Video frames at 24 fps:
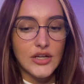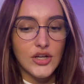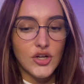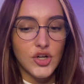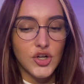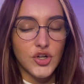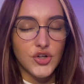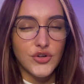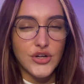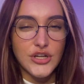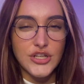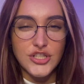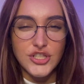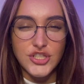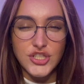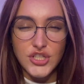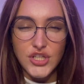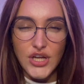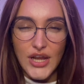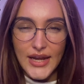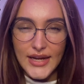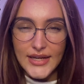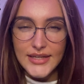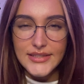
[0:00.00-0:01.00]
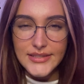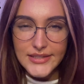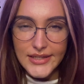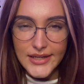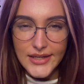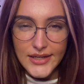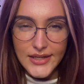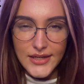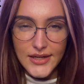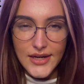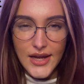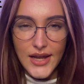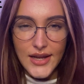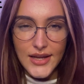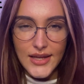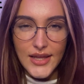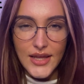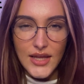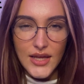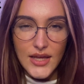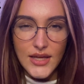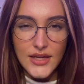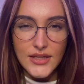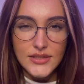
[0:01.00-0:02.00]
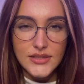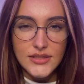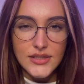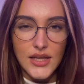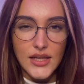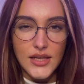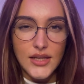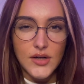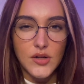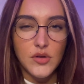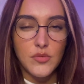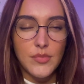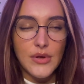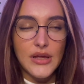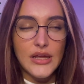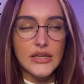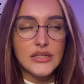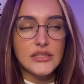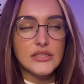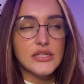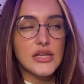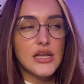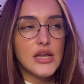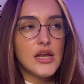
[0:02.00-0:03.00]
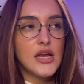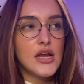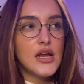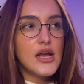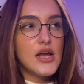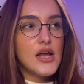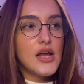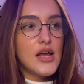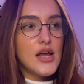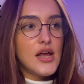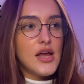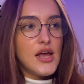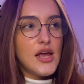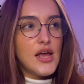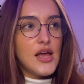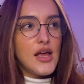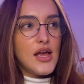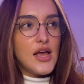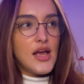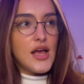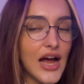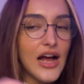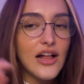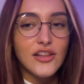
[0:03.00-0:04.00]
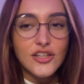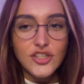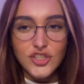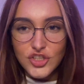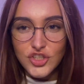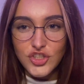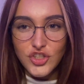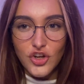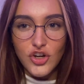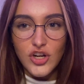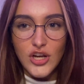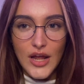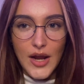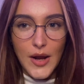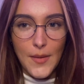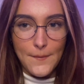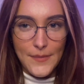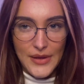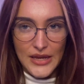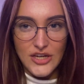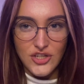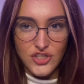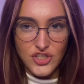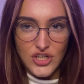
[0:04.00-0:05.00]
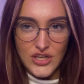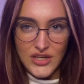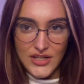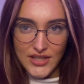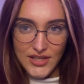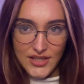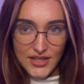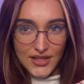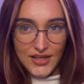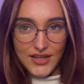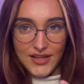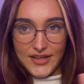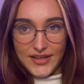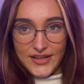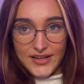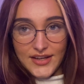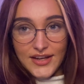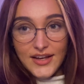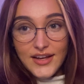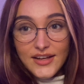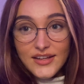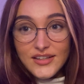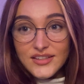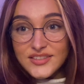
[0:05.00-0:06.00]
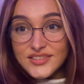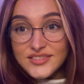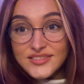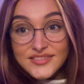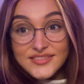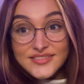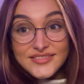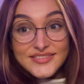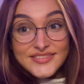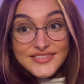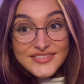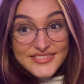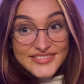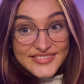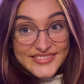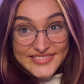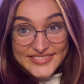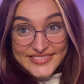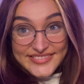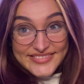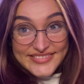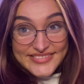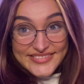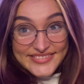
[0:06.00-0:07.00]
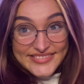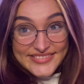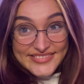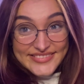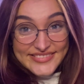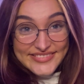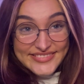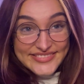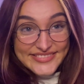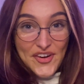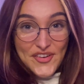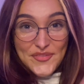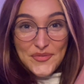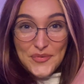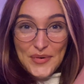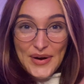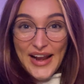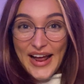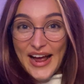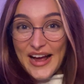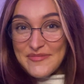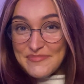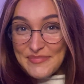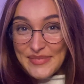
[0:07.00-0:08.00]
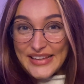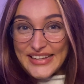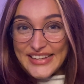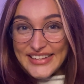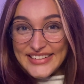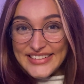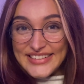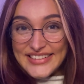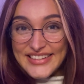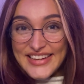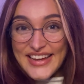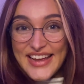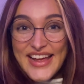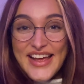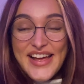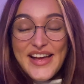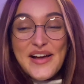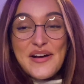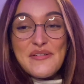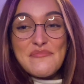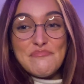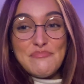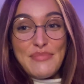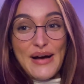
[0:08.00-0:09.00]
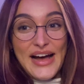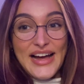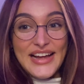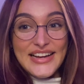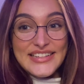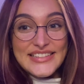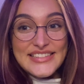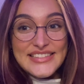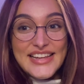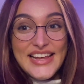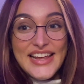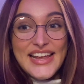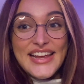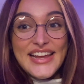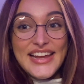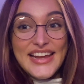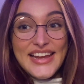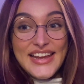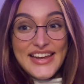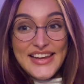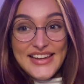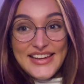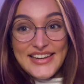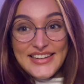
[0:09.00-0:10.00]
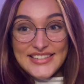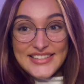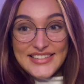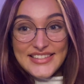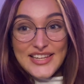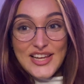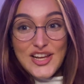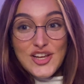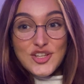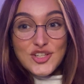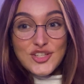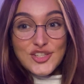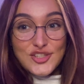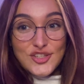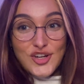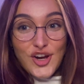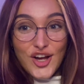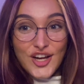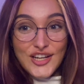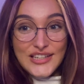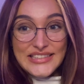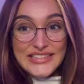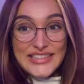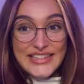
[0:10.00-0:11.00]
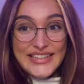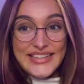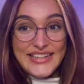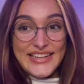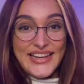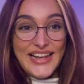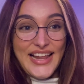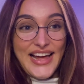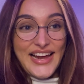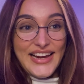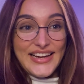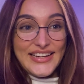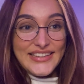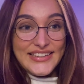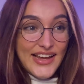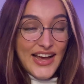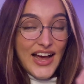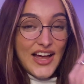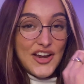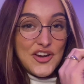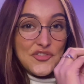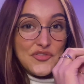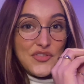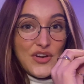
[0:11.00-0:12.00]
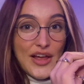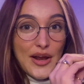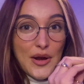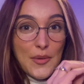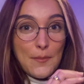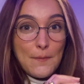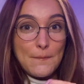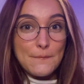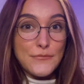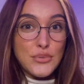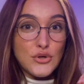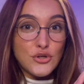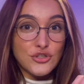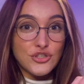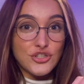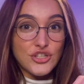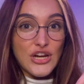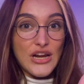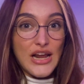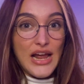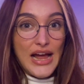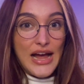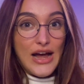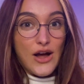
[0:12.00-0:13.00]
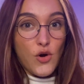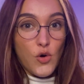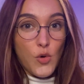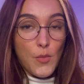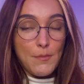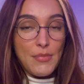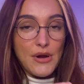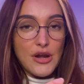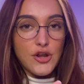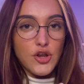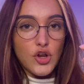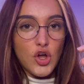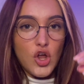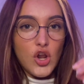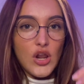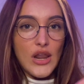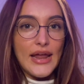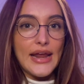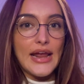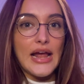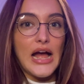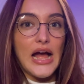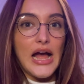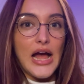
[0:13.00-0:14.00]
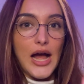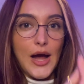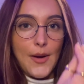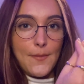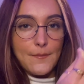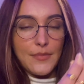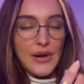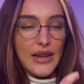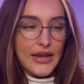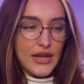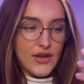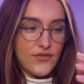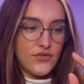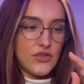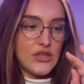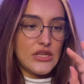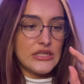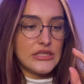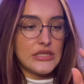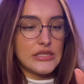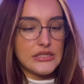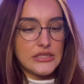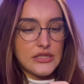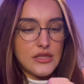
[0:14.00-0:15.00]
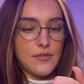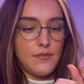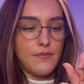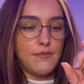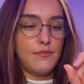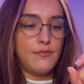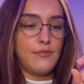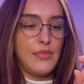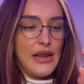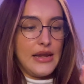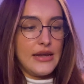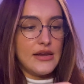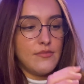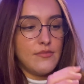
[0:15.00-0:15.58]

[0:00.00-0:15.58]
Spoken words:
rejecting, I guess, a little bit. I'll insert like a picture here of what happened, but it started like kind of like pushing out, but not like up. Like if this is the belly